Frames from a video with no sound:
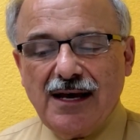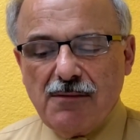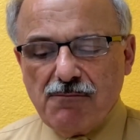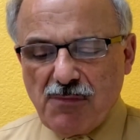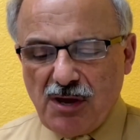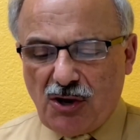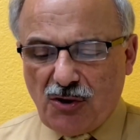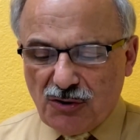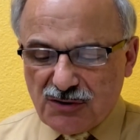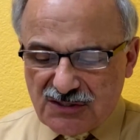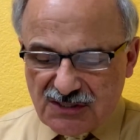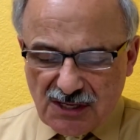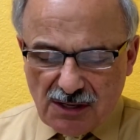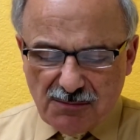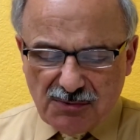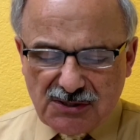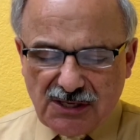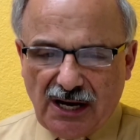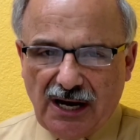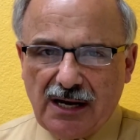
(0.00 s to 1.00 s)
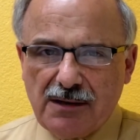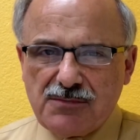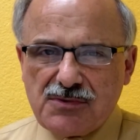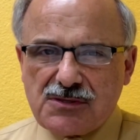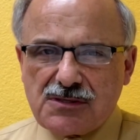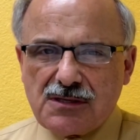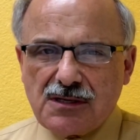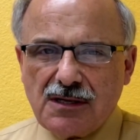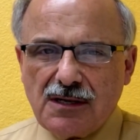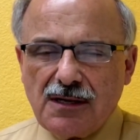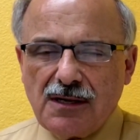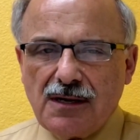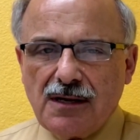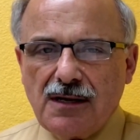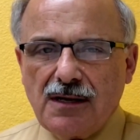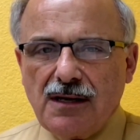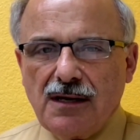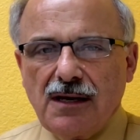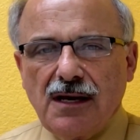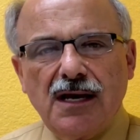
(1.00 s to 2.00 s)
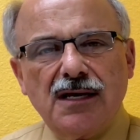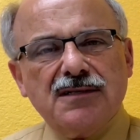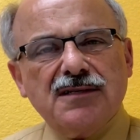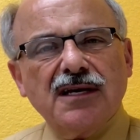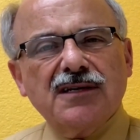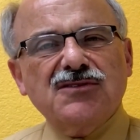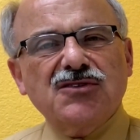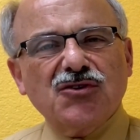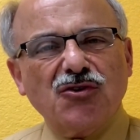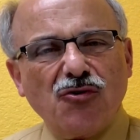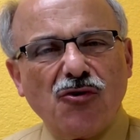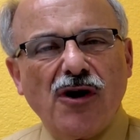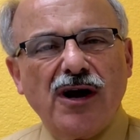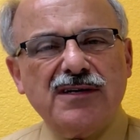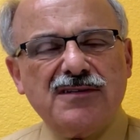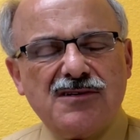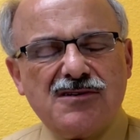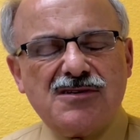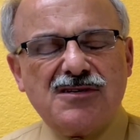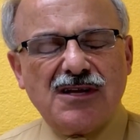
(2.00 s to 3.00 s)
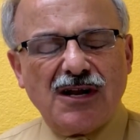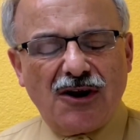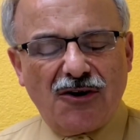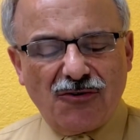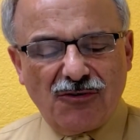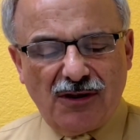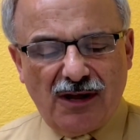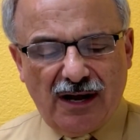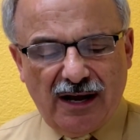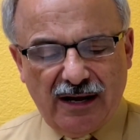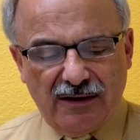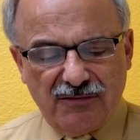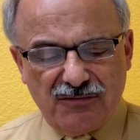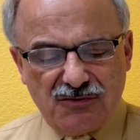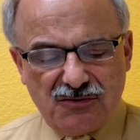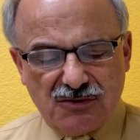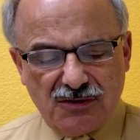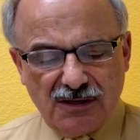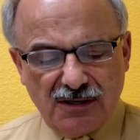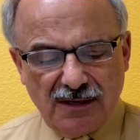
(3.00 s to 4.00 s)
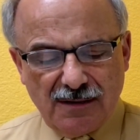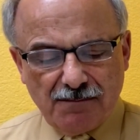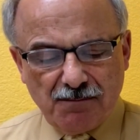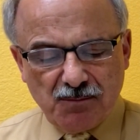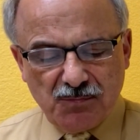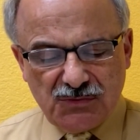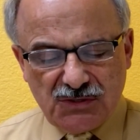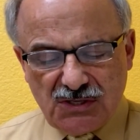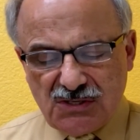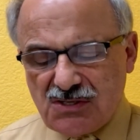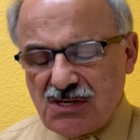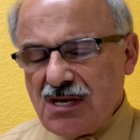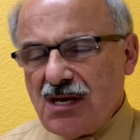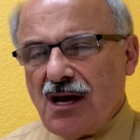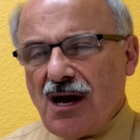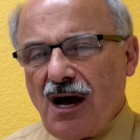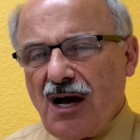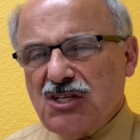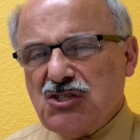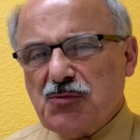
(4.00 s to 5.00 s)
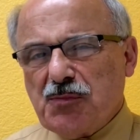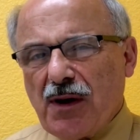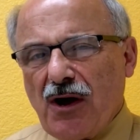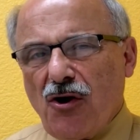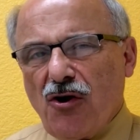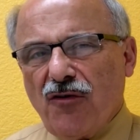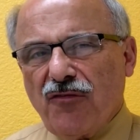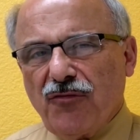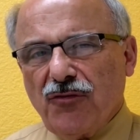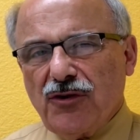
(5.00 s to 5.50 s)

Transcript: Because sometimes it takes a crisis in our lives to see God's powerful